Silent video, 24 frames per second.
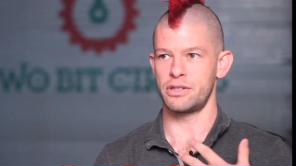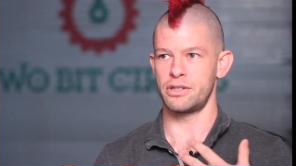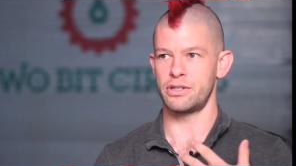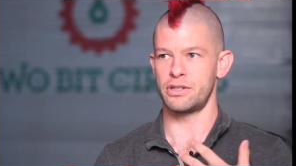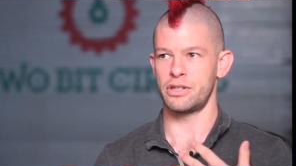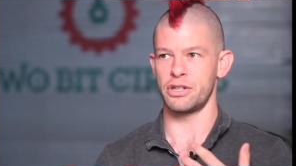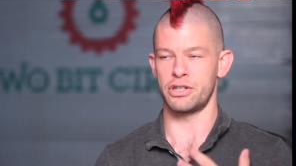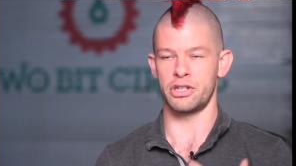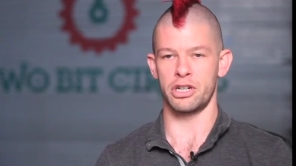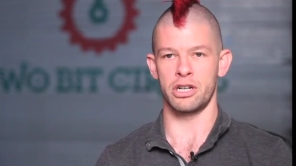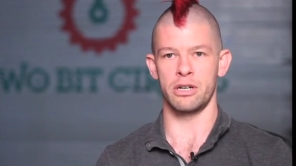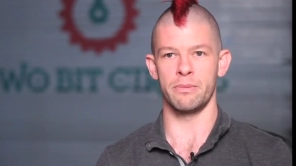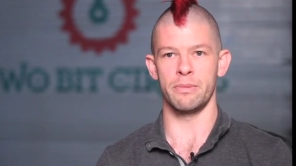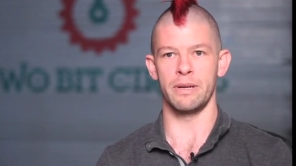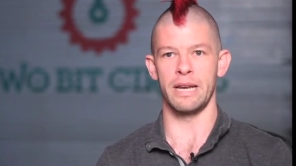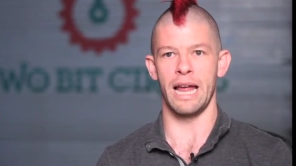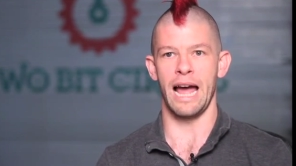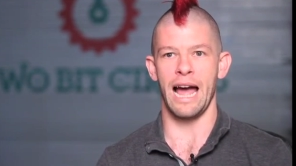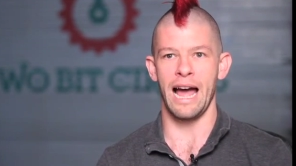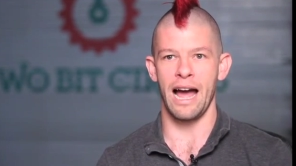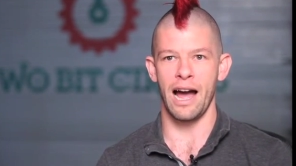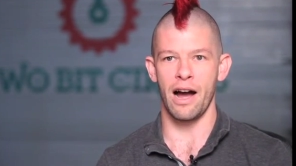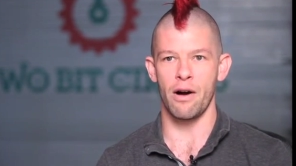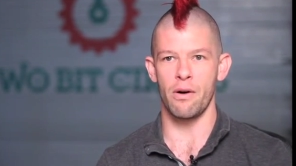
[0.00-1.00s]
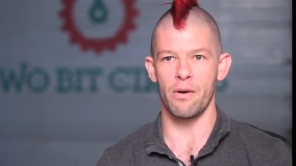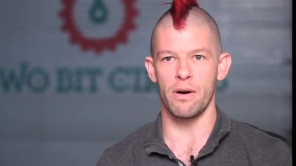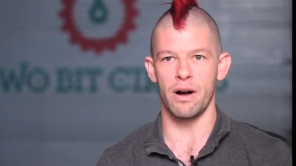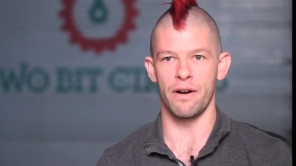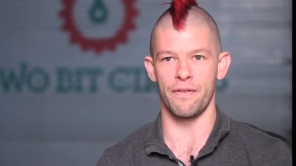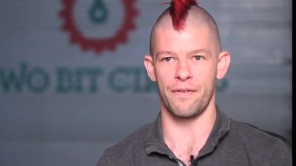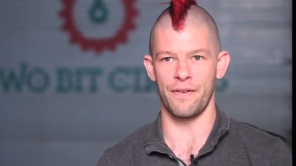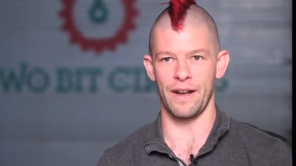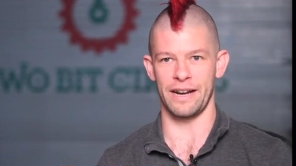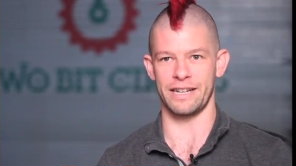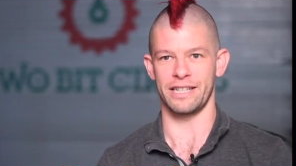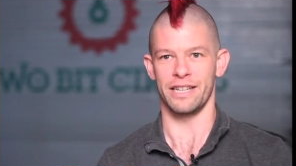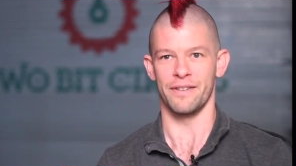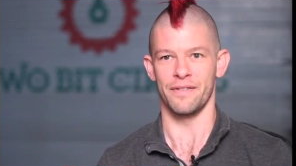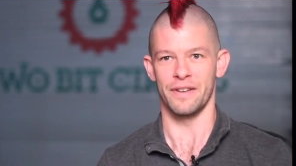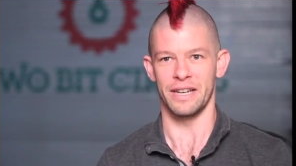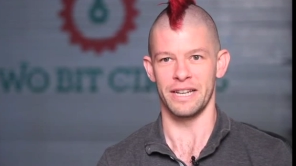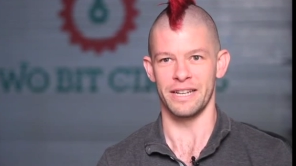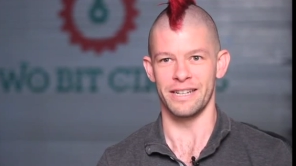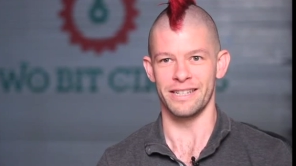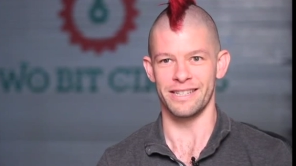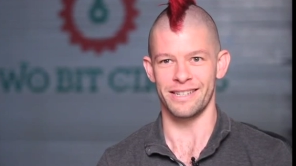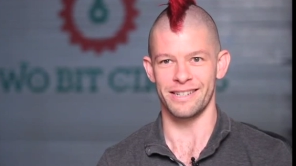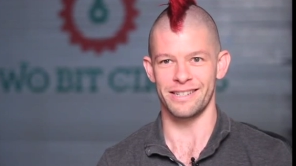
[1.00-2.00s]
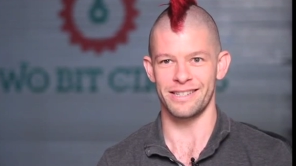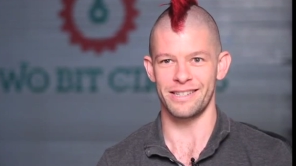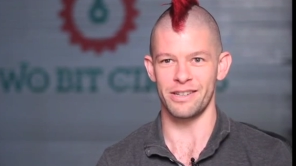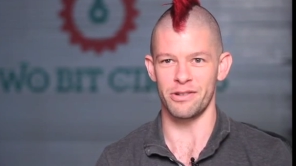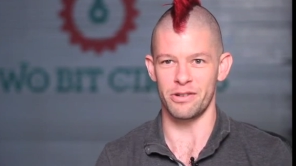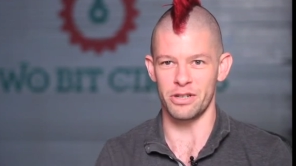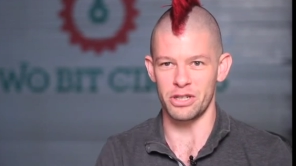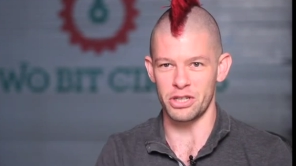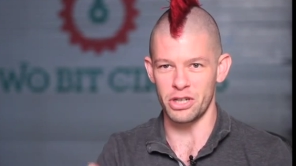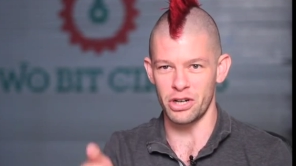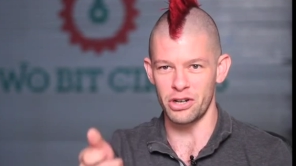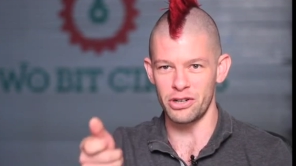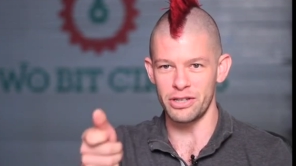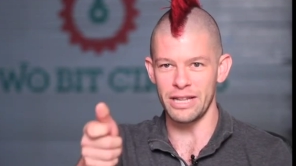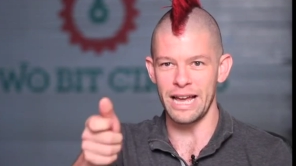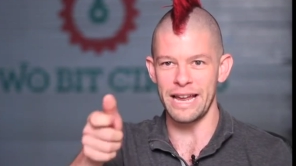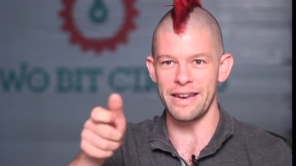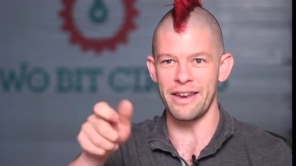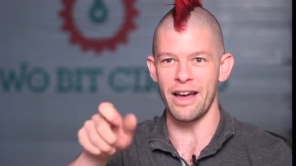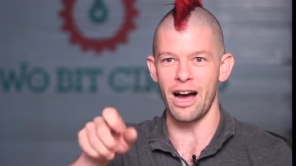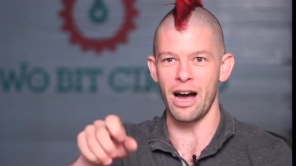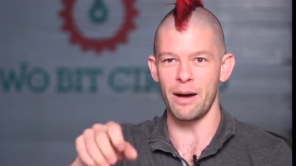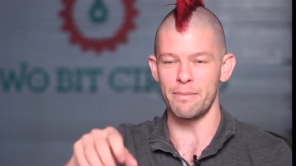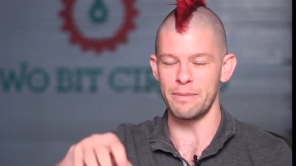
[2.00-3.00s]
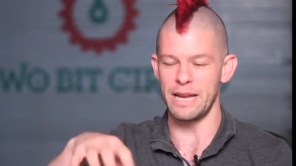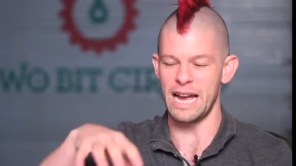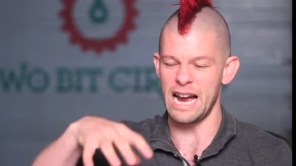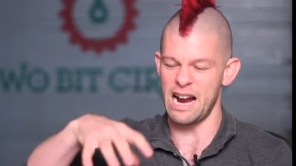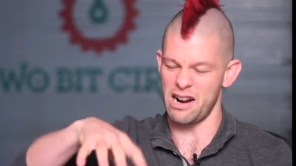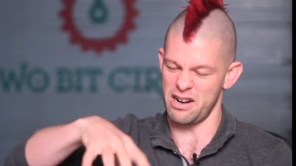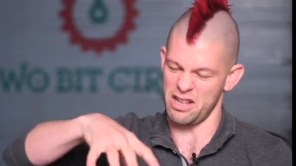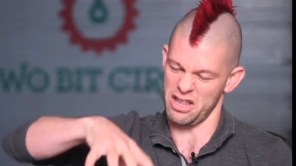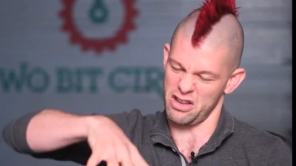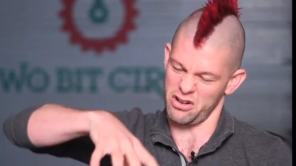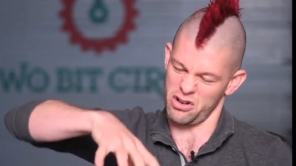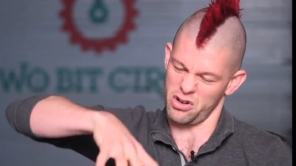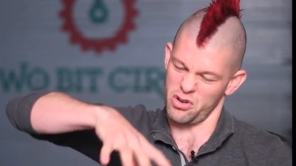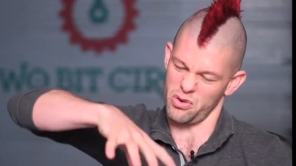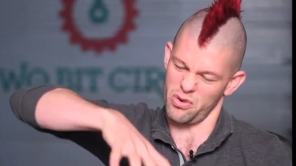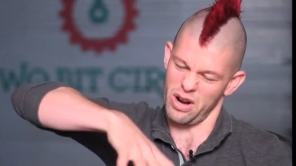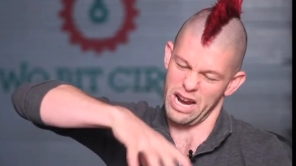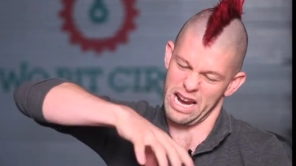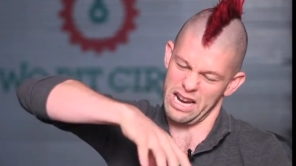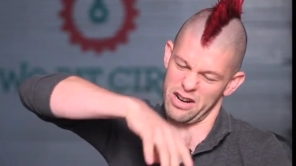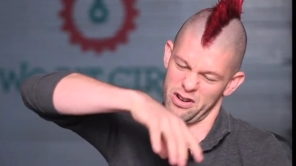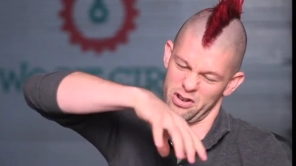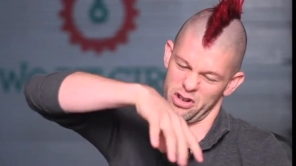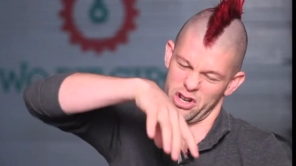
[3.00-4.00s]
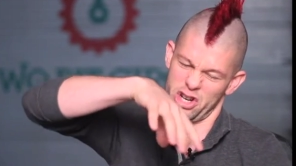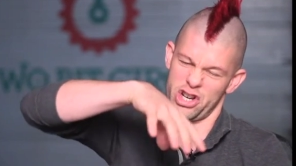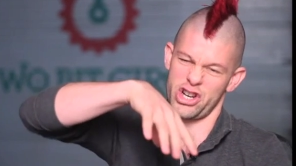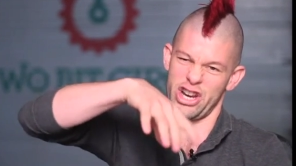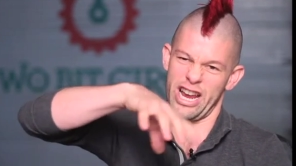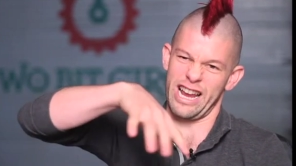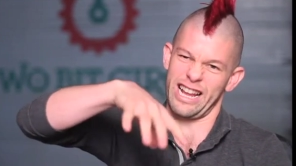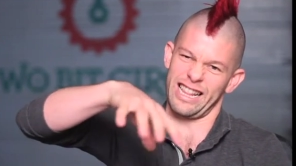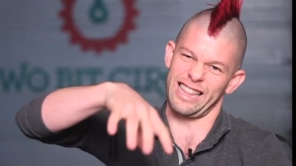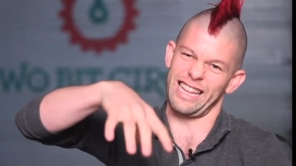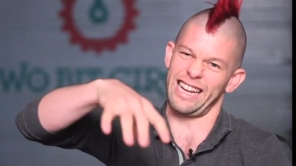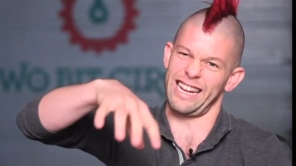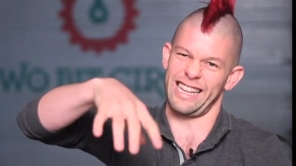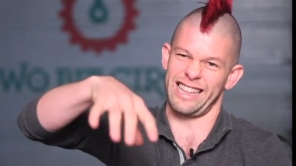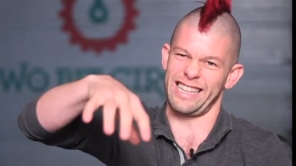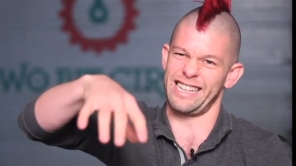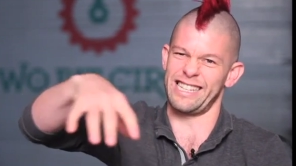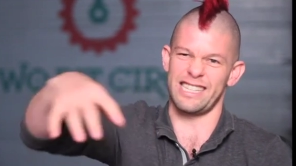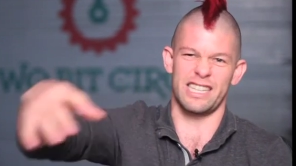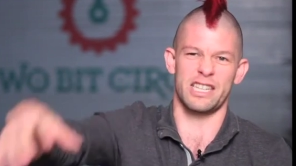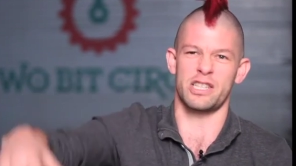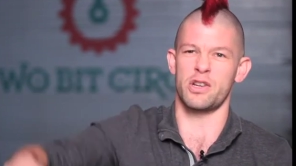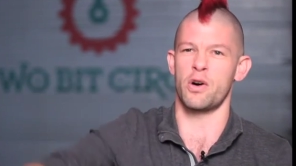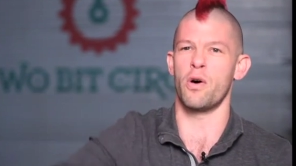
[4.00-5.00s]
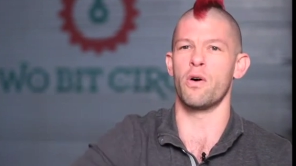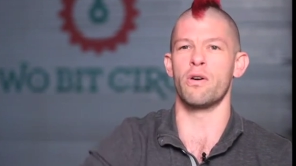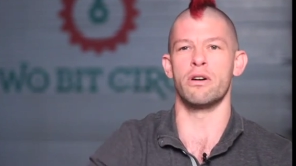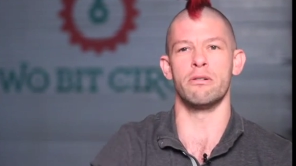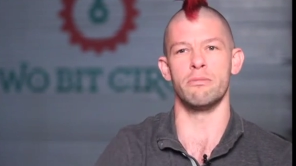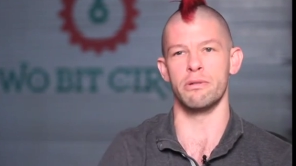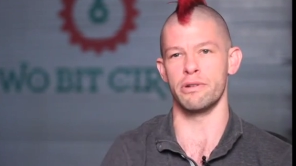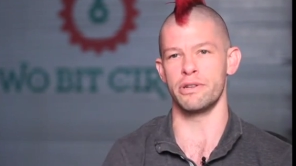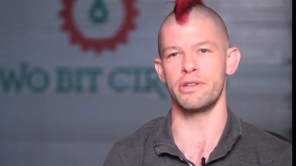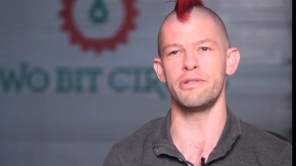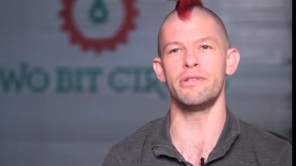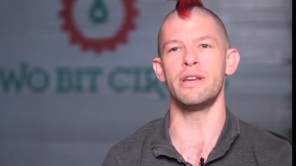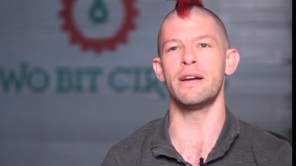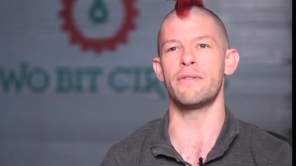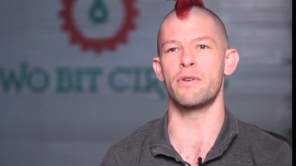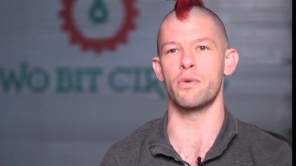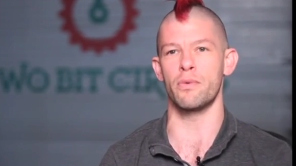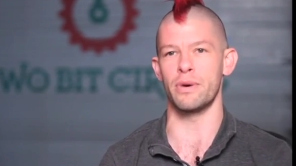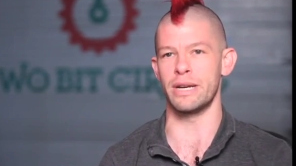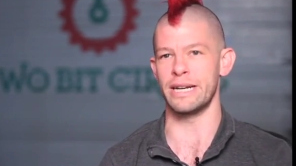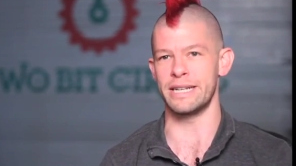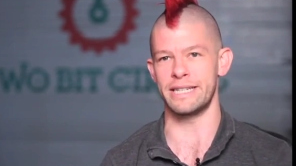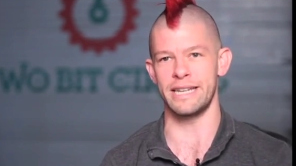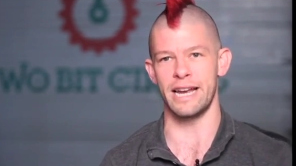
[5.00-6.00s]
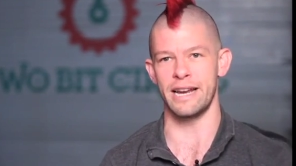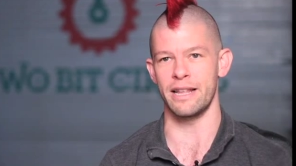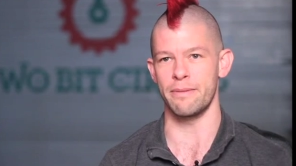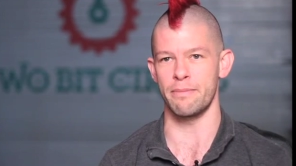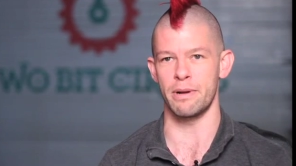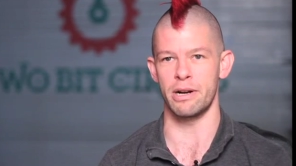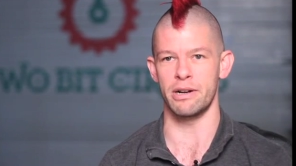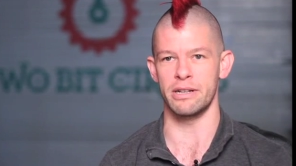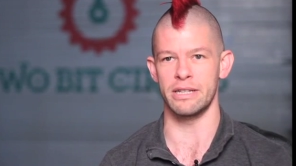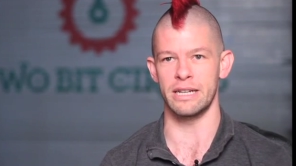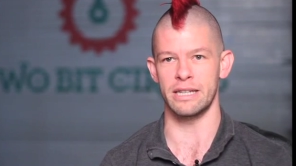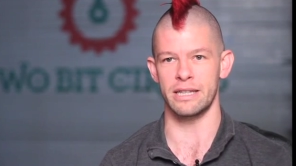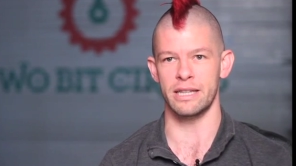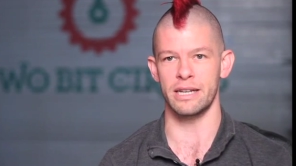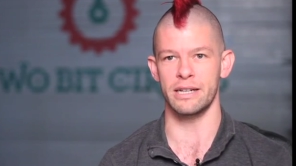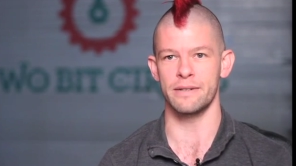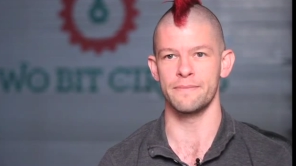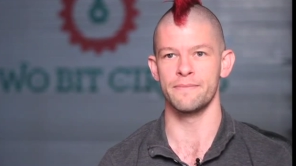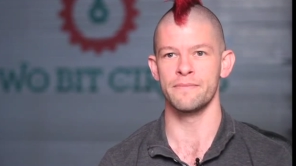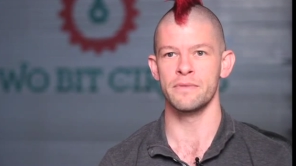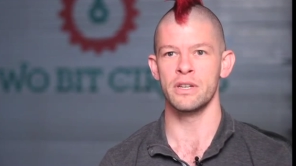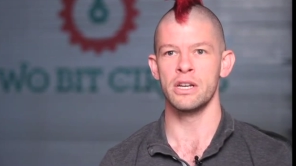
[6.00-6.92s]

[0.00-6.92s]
determine how effective it is. So you can turn that knob down, and the crane will shake like this. It's horrible. You never win a teddy bear in that thing.